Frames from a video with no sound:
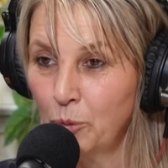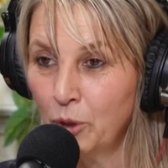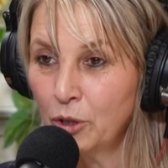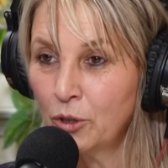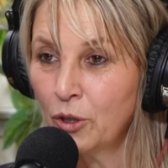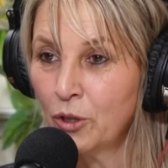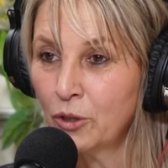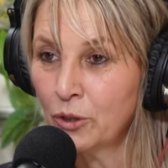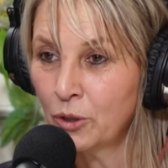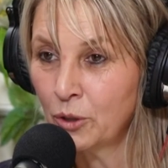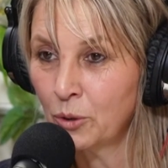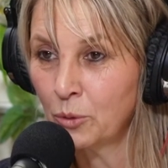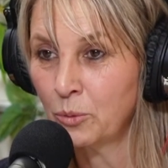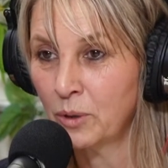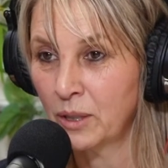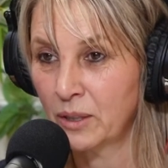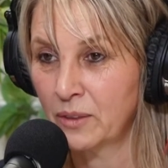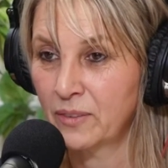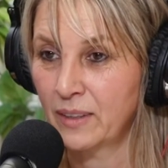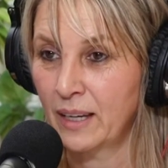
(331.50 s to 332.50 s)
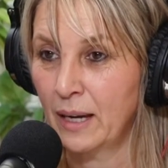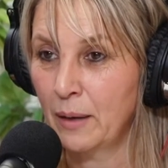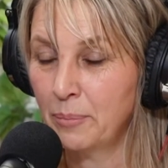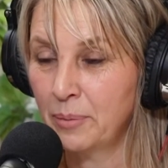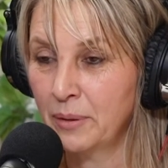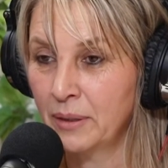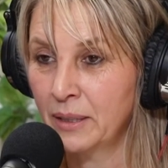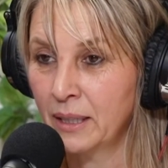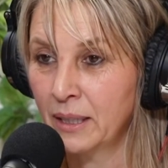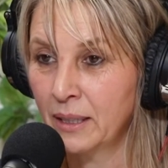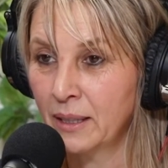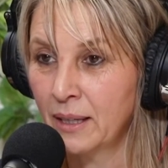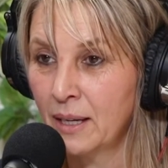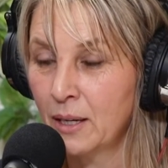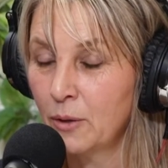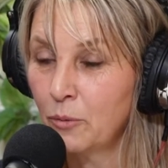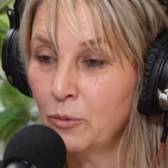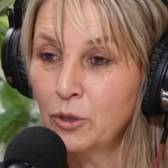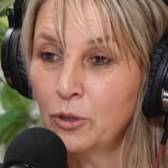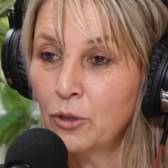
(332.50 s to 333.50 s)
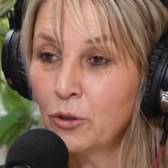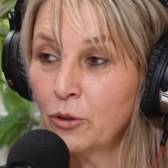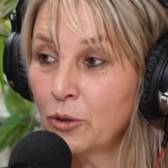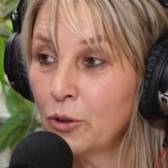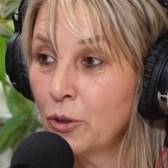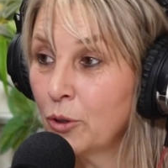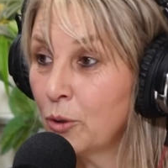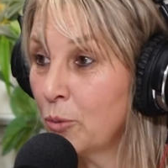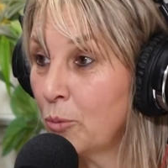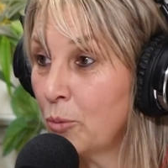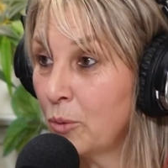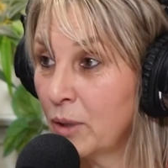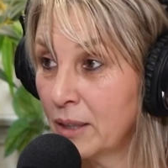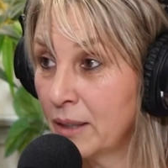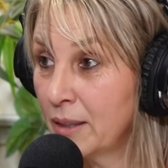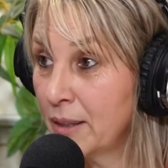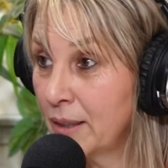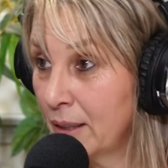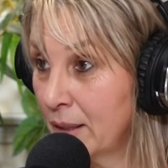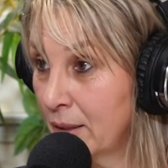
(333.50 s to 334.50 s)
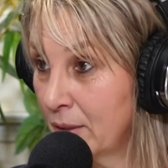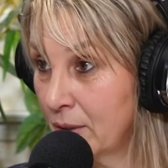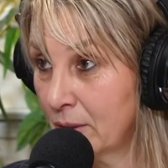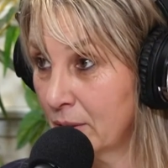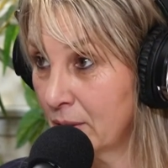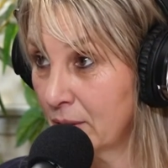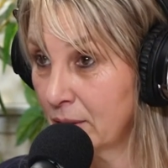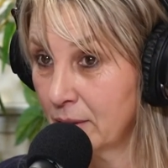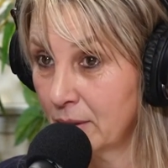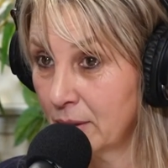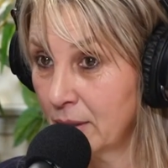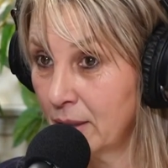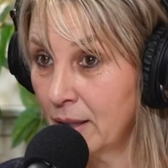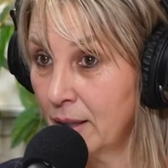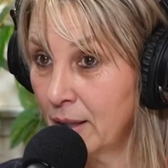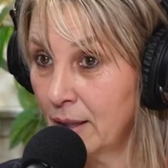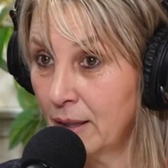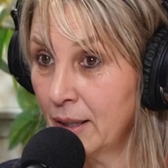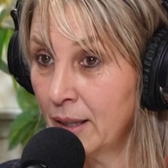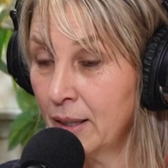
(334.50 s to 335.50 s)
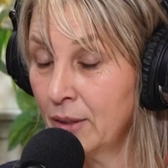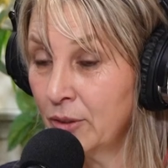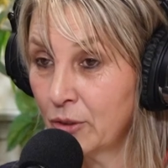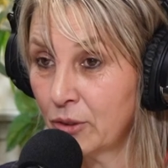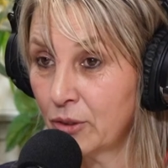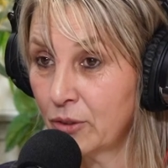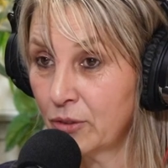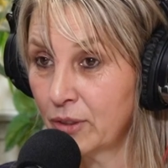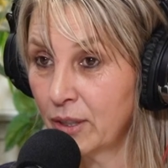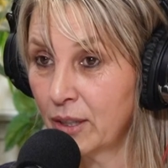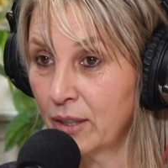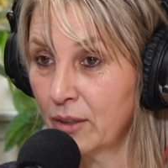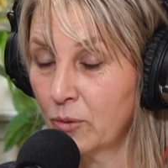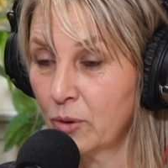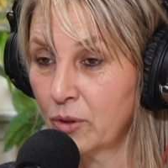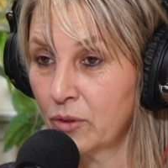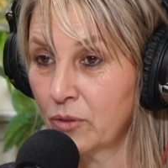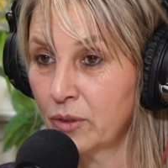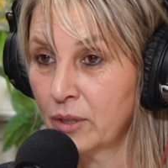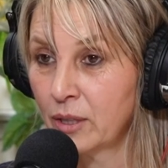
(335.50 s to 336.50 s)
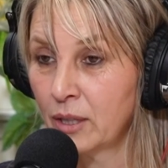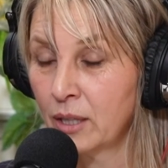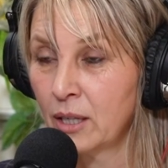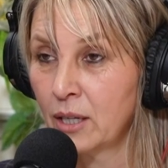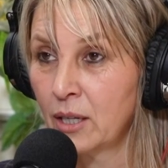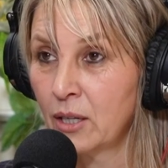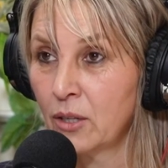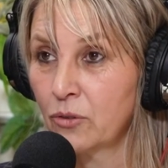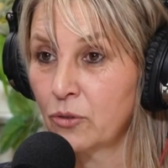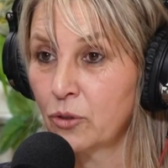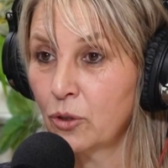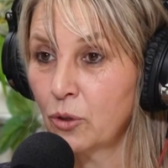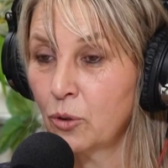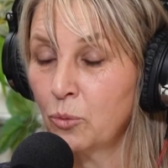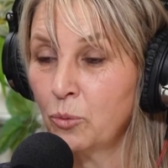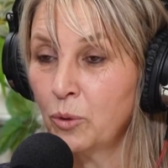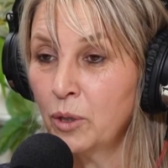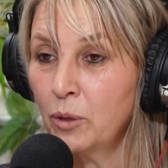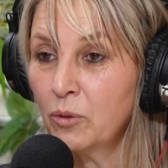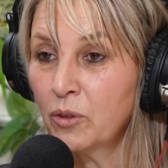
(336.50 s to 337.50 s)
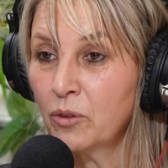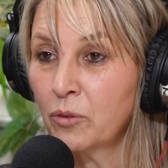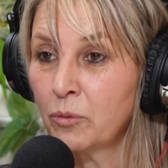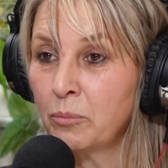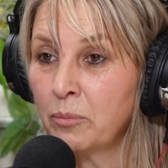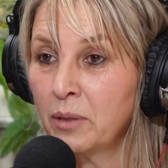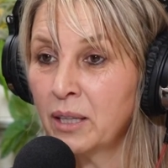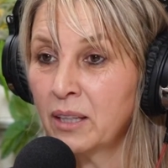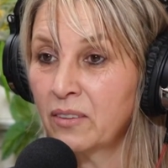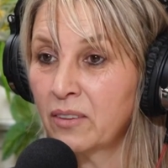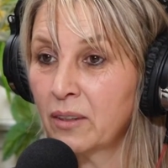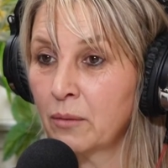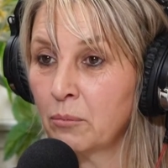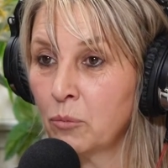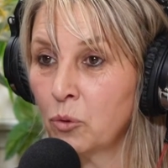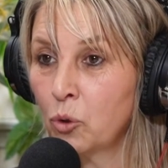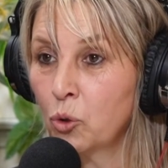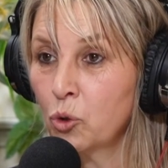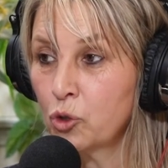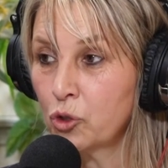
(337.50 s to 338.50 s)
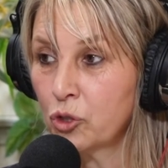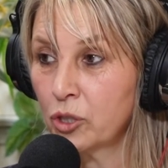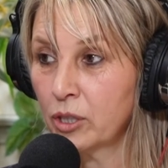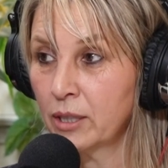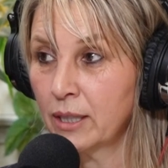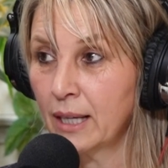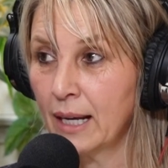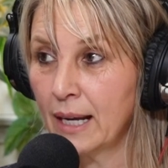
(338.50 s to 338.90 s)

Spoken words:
We don't know what's happening. We don't know what their interest was. So we was mixed emotion.